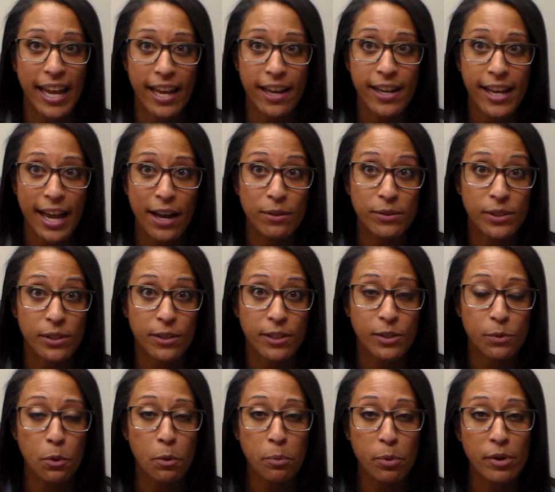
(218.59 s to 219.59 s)
and
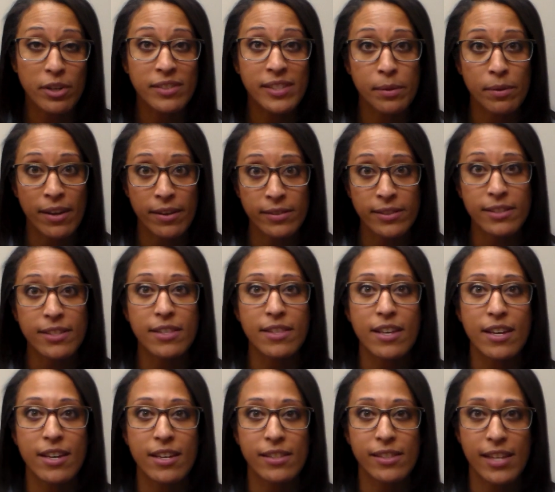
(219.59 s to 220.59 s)
counselors will present
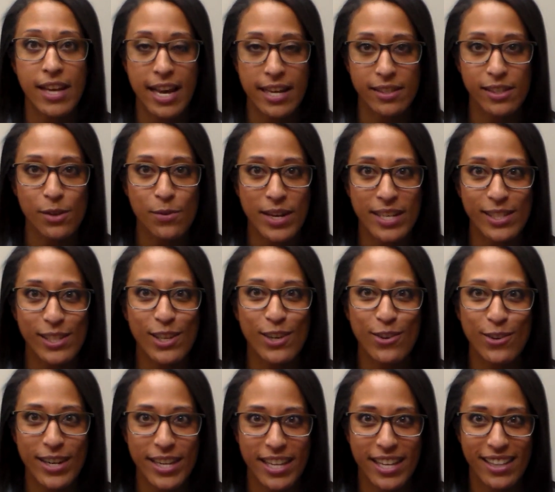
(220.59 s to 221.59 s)
the SOS
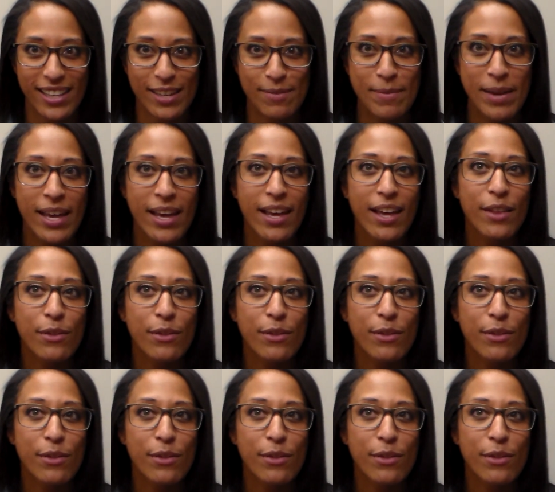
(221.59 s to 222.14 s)
curriculum